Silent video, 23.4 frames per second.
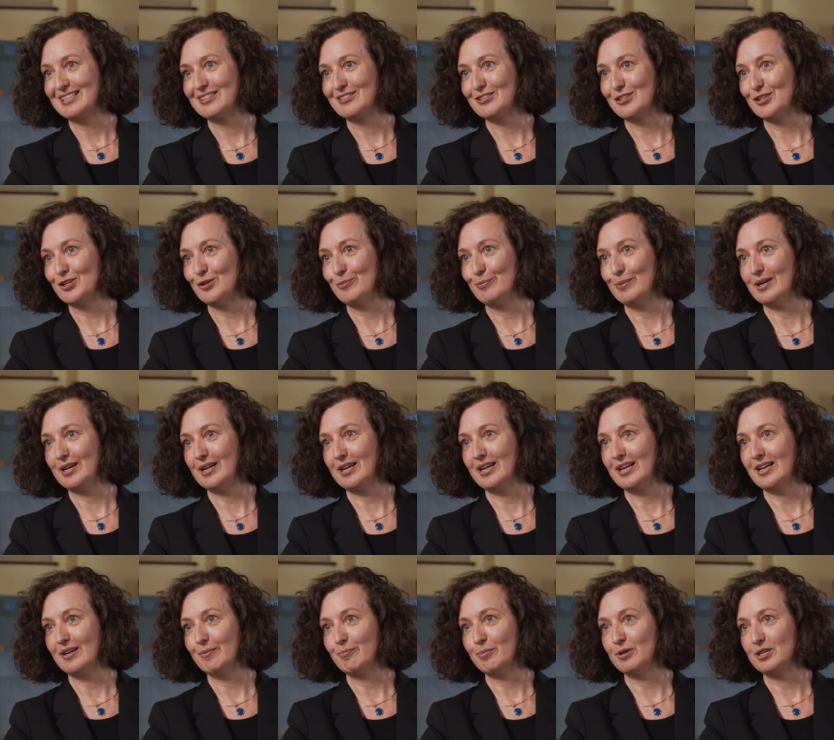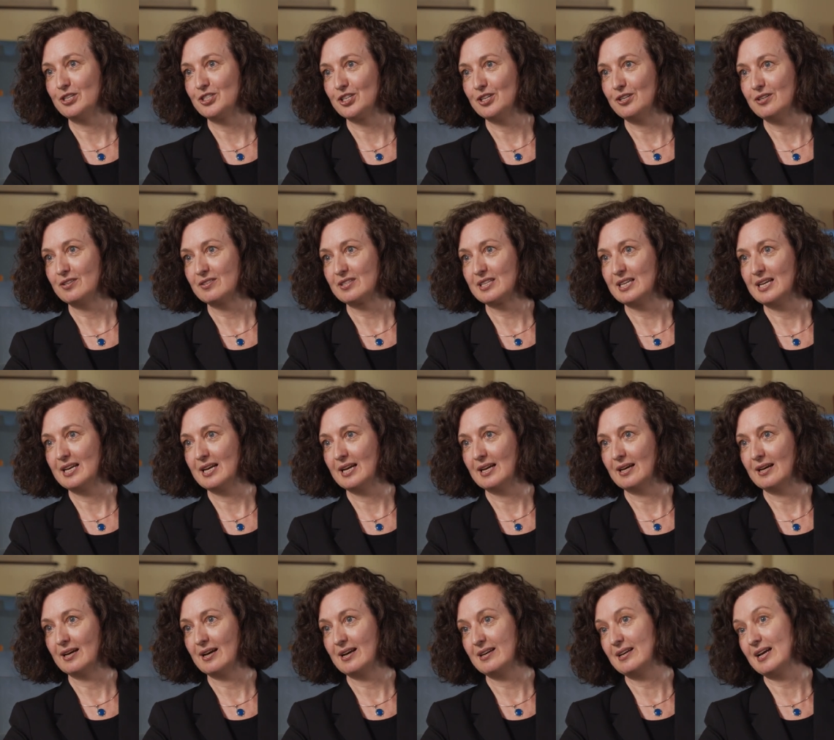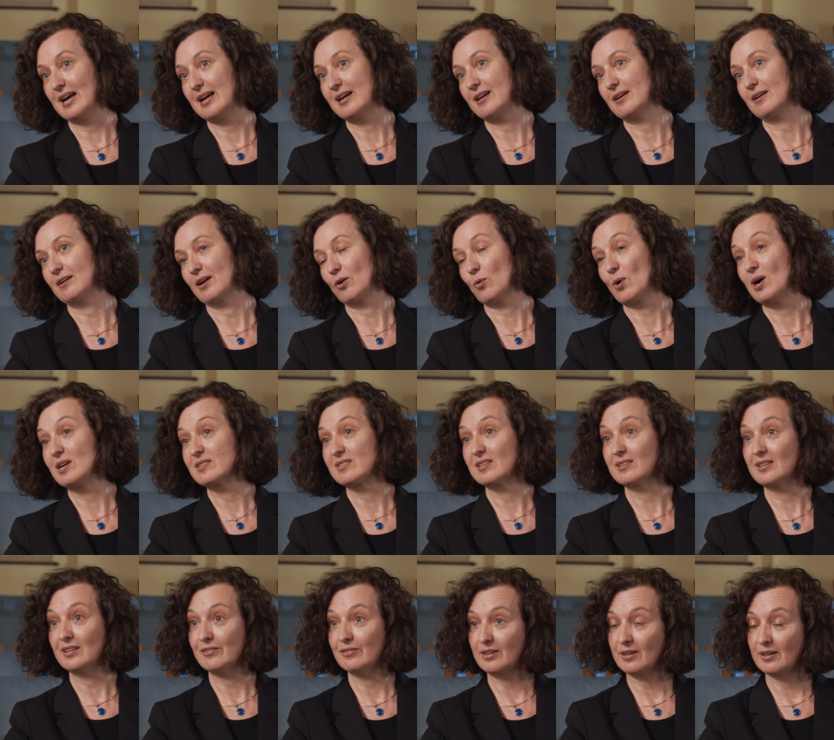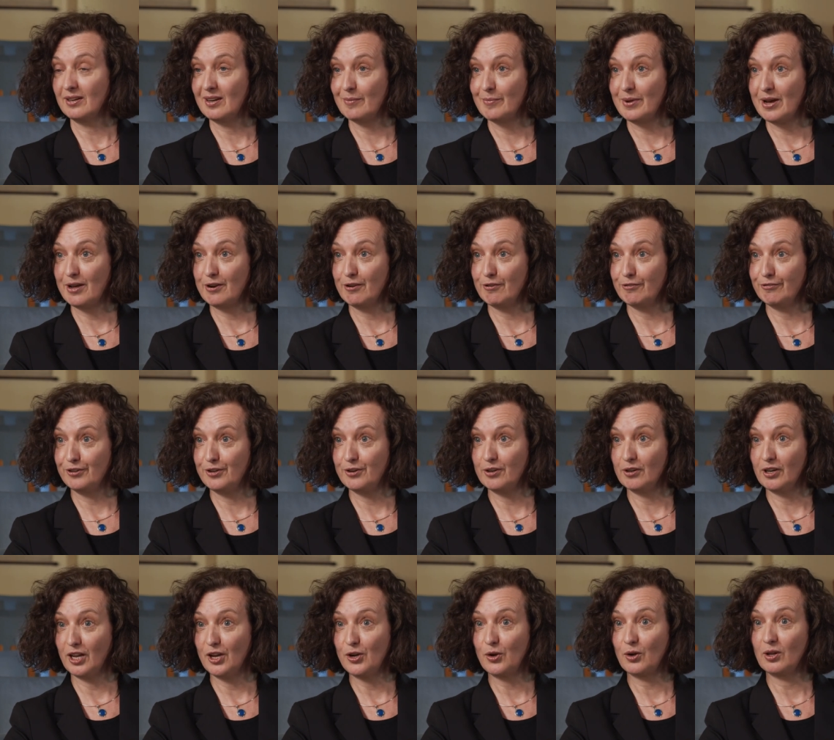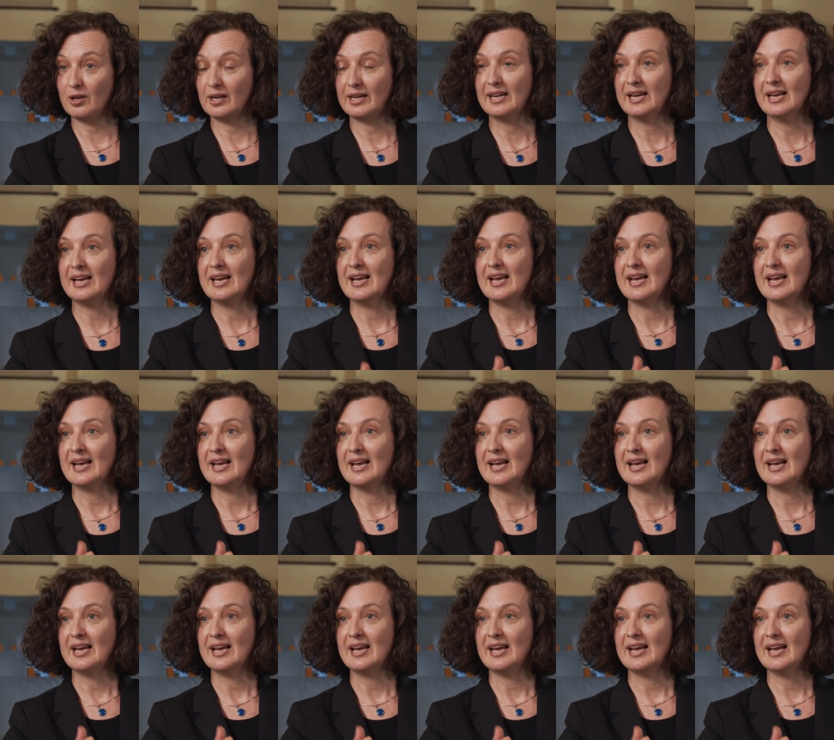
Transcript: to be producing a quite significant amount of food locally